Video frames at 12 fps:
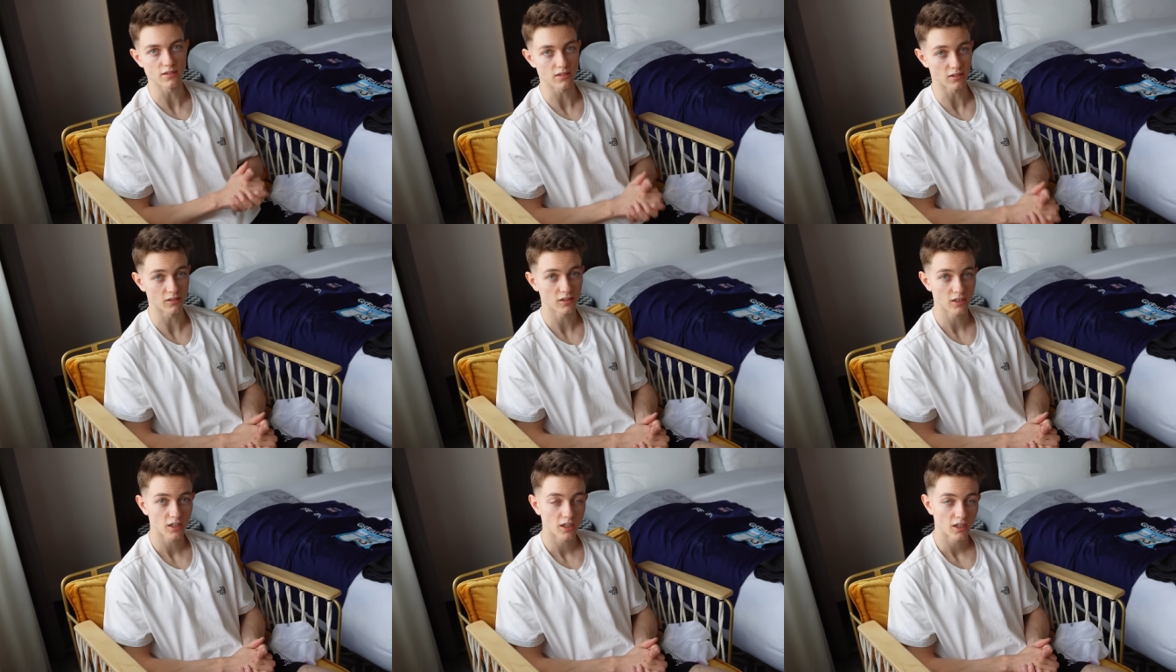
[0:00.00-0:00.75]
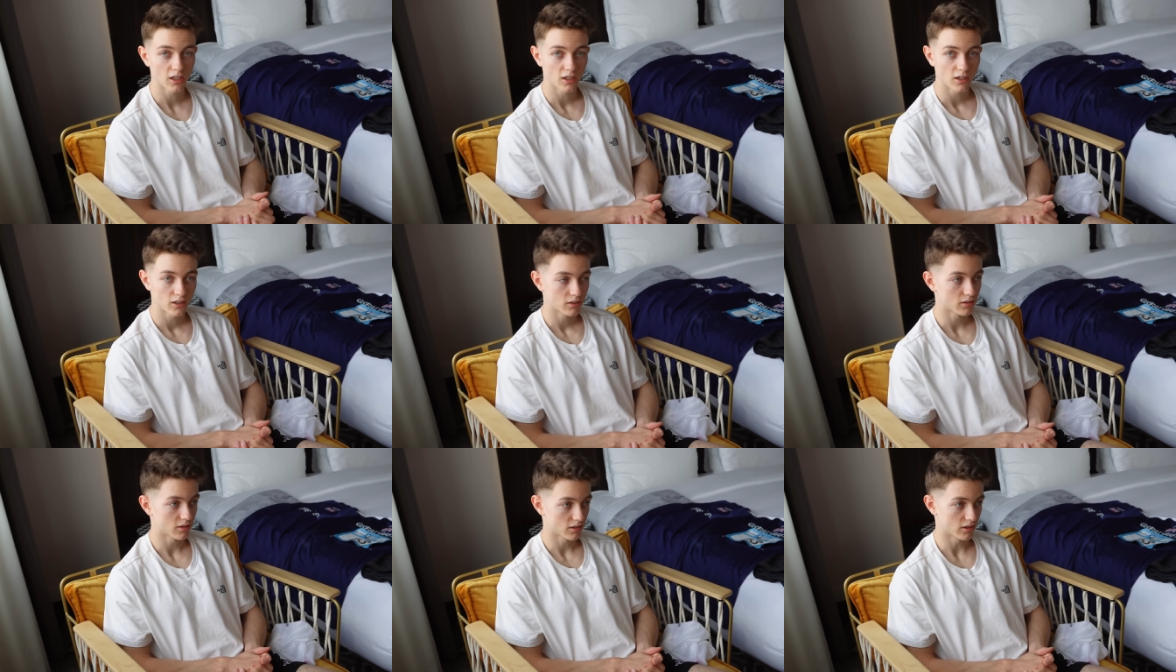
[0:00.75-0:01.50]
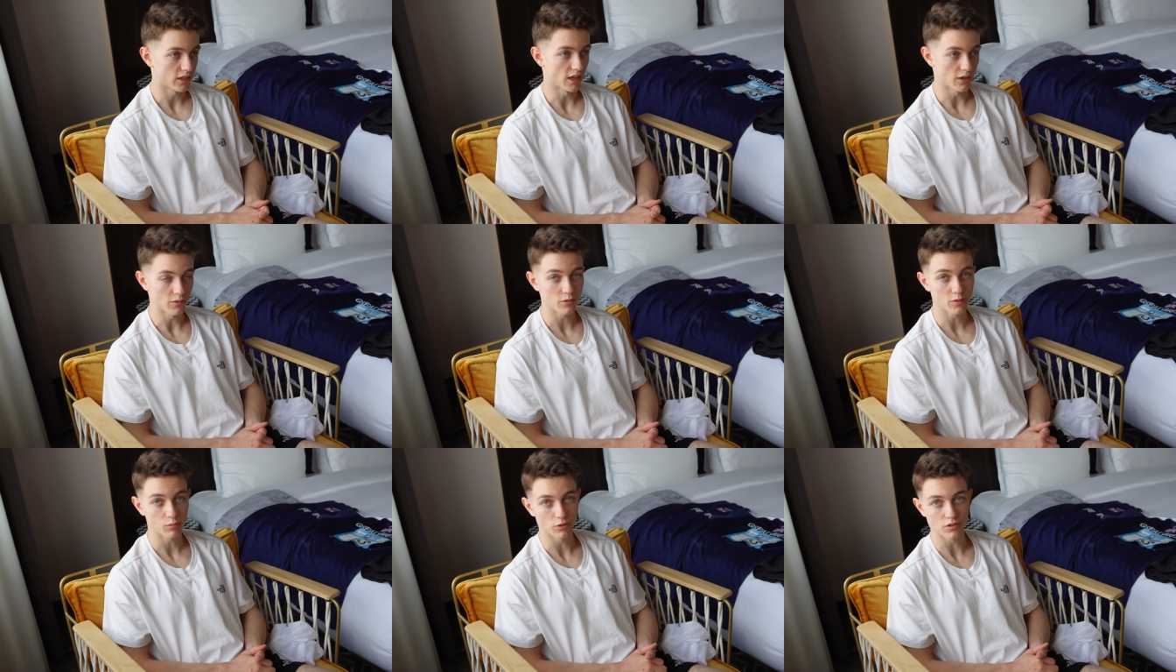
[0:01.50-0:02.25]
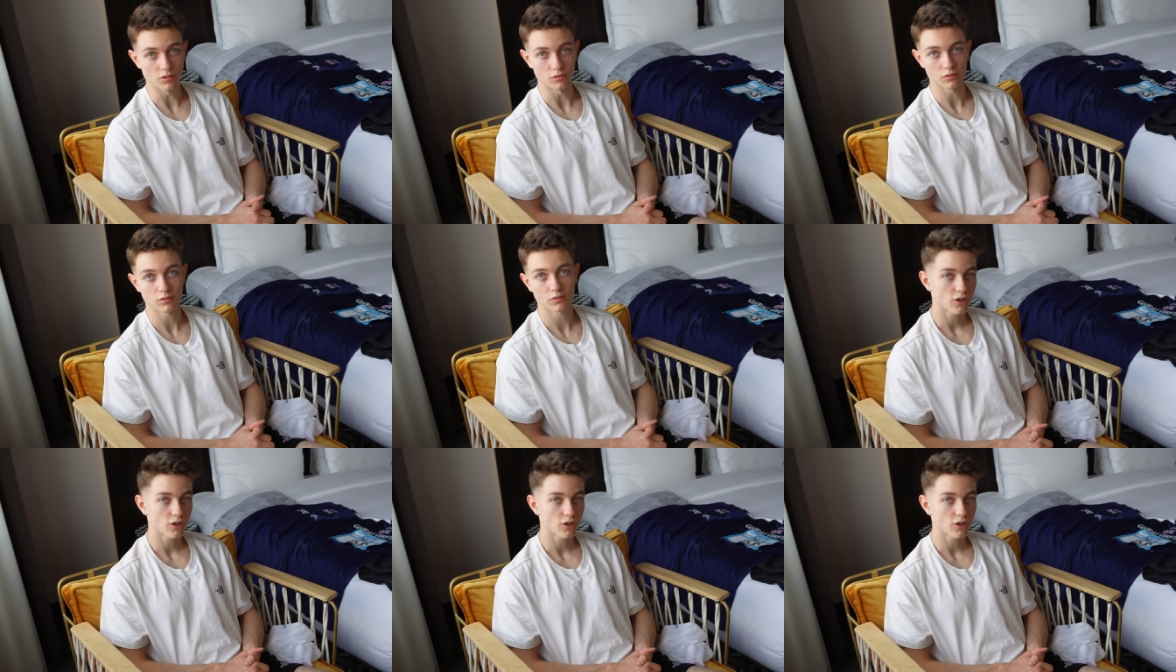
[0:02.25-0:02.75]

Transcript: So yeah, it was brutal.